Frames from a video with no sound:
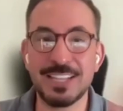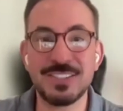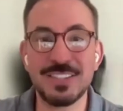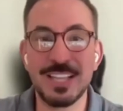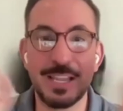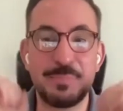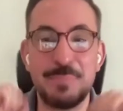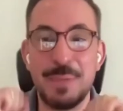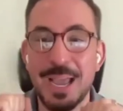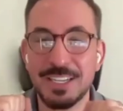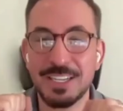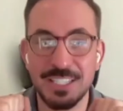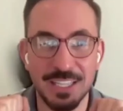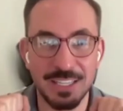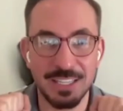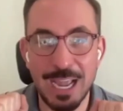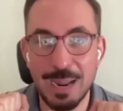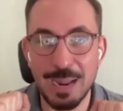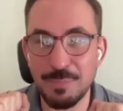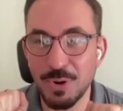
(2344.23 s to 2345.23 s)
Like that's like
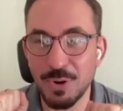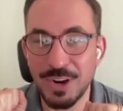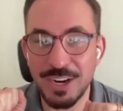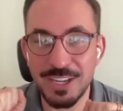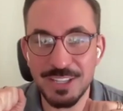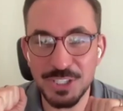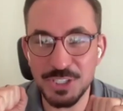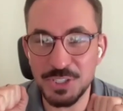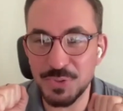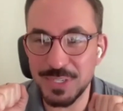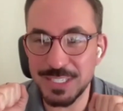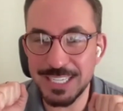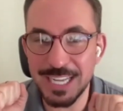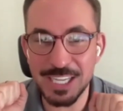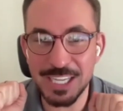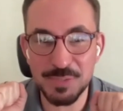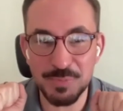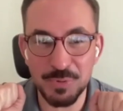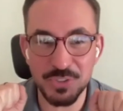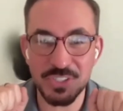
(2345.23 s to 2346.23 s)
back to the library and the
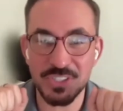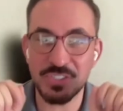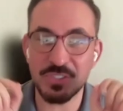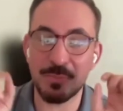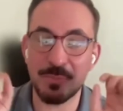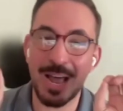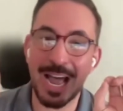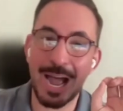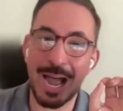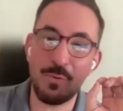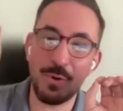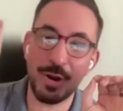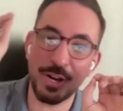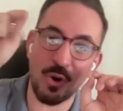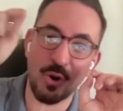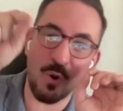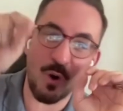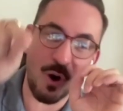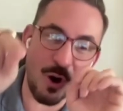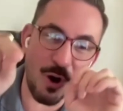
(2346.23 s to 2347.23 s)
Dewey Decimal System.
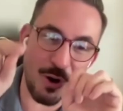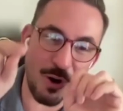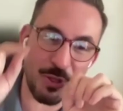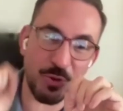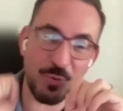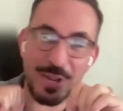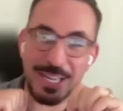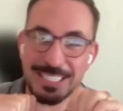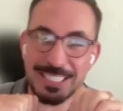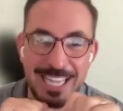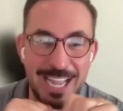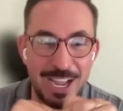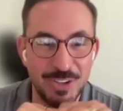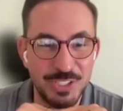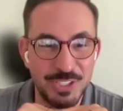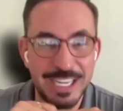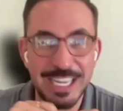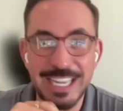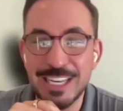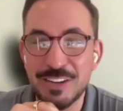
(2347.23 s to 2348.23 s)
I want to go all the way
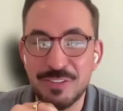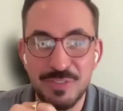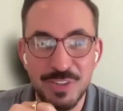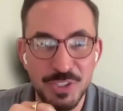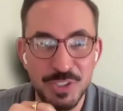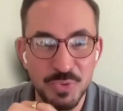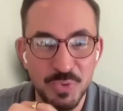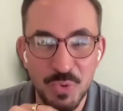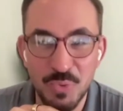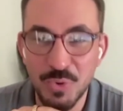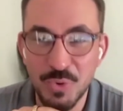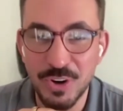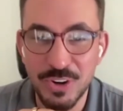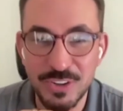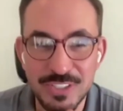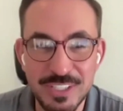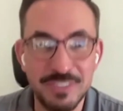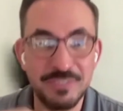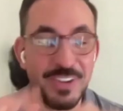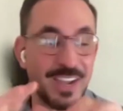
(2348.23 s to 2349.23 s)
down to
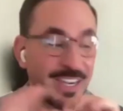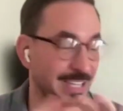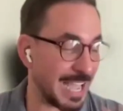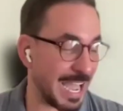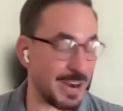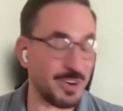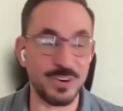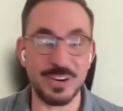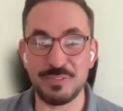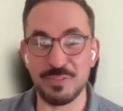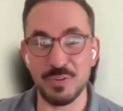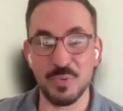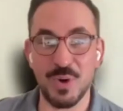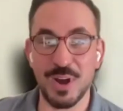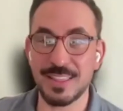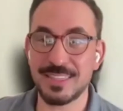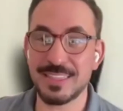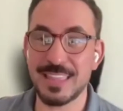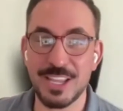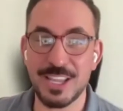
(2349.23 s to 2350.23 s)
individual words. In fact, I
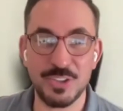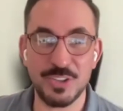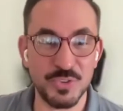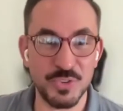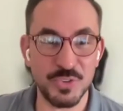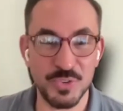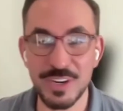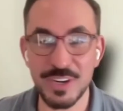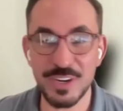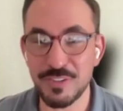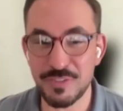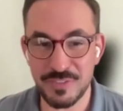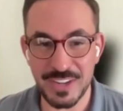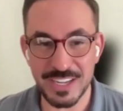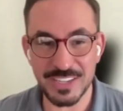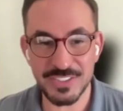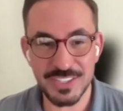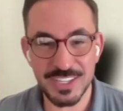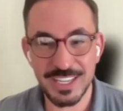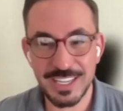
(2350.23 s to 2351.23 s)
don't even want that user
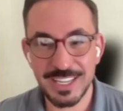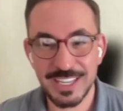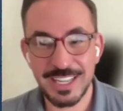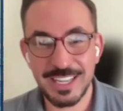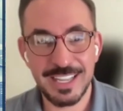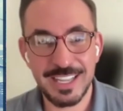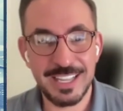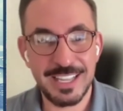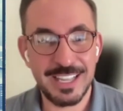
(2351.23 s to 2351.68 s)
interface.